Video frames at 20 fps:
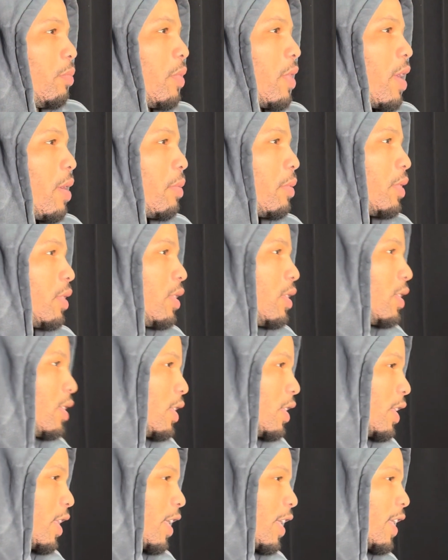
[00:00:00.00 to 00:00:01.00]
probably
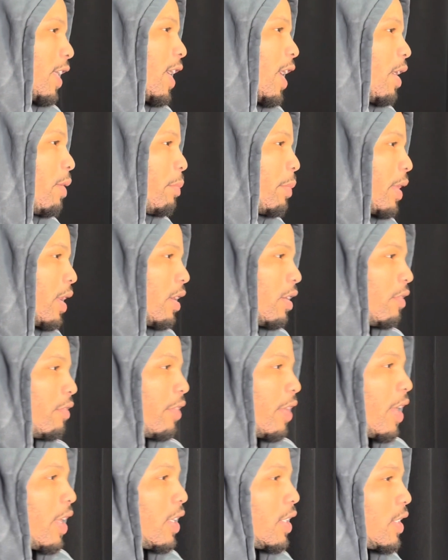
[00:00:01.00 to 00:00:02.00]
I think he got a better
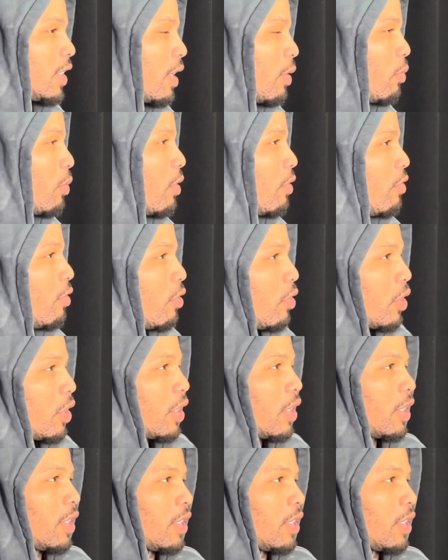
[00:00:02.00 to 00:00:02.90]
advantage at 140.